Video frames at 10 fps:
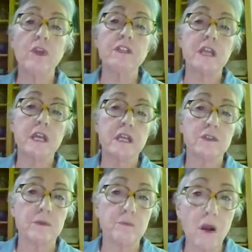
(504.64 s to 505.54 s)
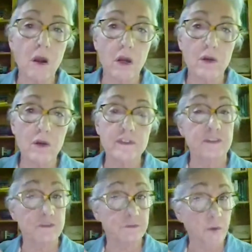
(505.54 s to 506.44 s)
we take to Mars,
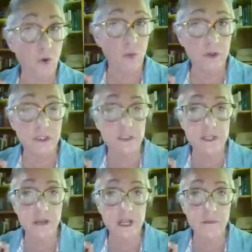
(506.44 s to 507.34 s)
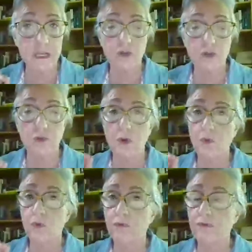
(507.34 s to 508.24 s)
that's forward contamination.
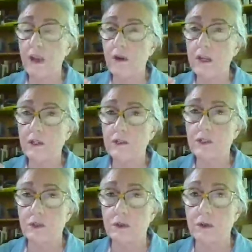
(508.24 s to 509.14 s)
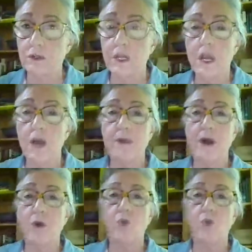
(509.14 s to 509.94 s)
We're very concerned about